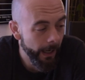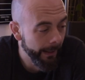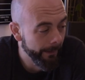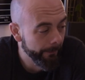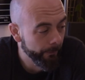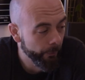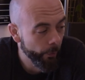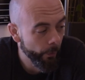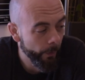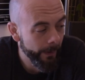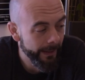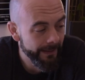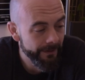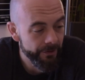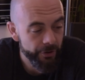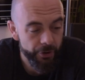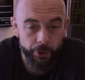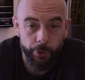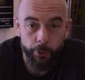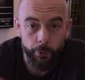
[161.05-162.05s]
I'm
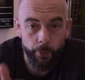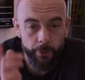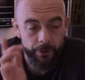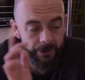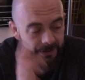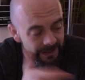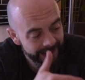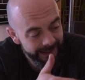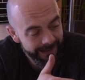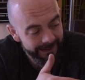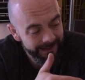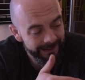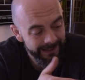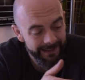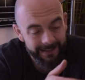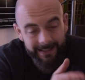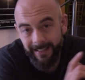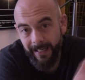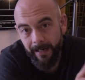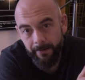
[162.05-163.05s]
going to take
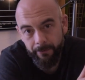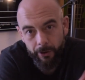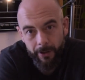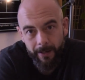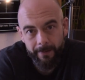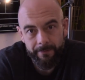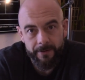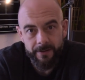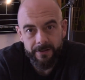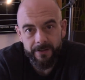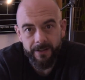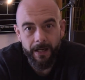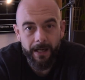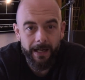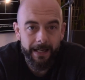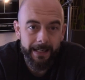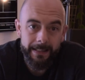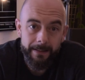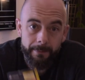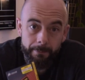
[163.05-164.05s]
the cover off the
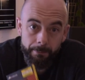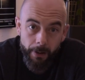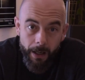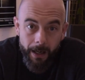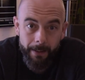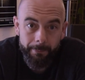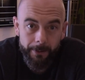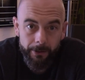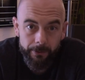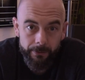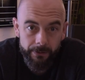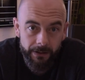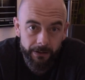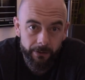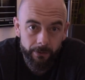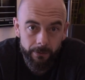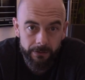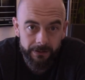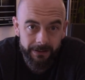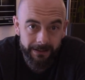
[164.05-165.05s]
side, pop out the
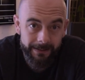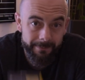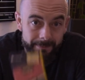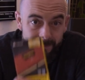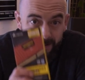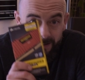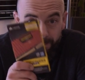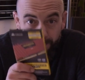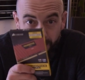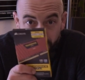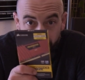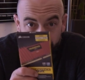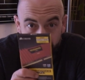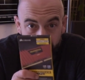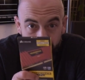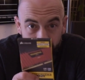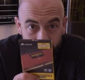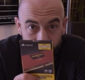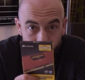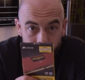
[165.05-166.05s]
old DIMMs, pop
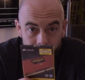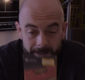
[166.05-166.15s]
in the new